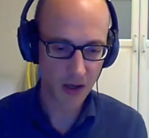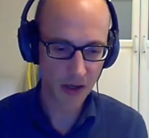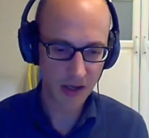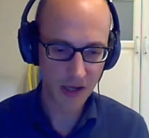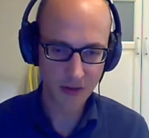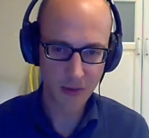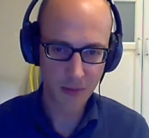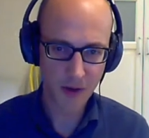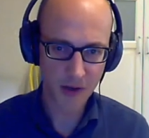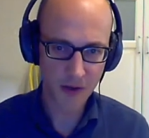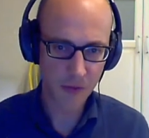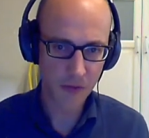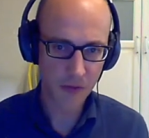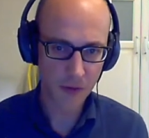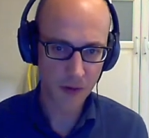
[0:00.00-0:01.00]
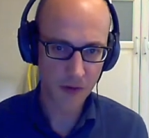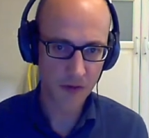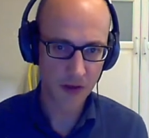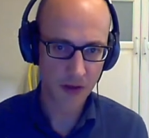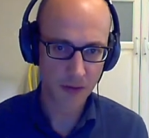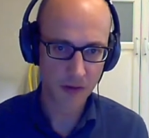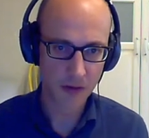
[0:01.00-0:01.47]
get the best results
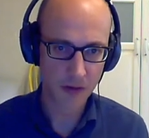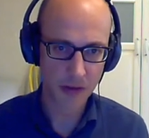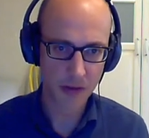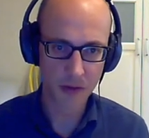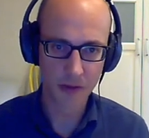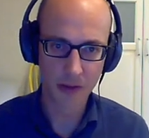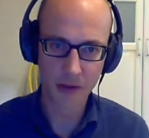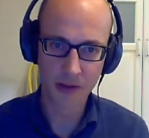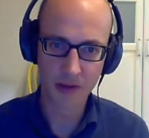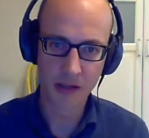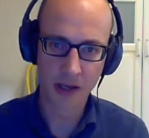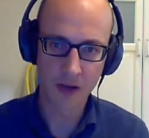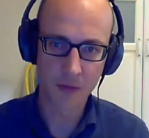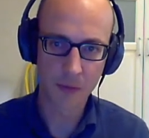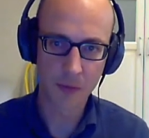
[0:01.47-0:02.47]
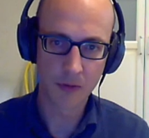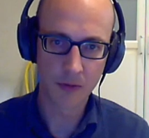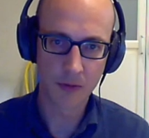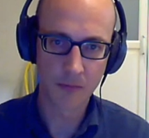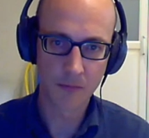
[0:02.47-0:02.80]
out, you'll need the experts.